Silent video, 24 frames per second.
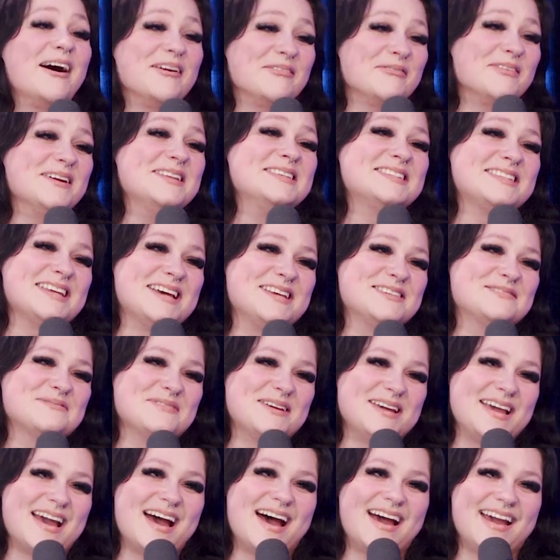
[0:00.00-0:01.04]
on Wednesdays
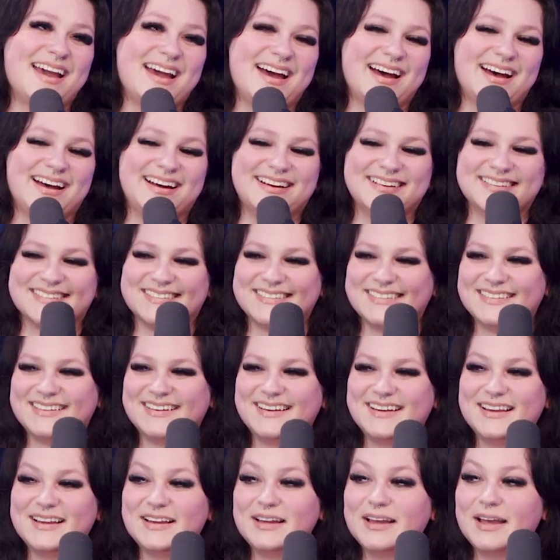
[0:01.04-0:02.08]
we yeah.
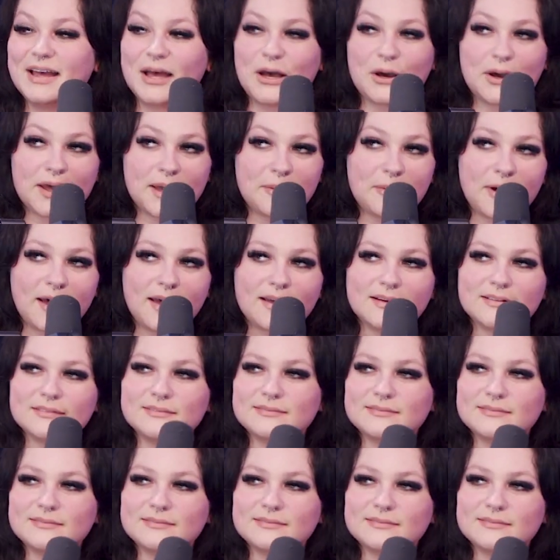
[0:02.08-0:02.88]
Okay, bye.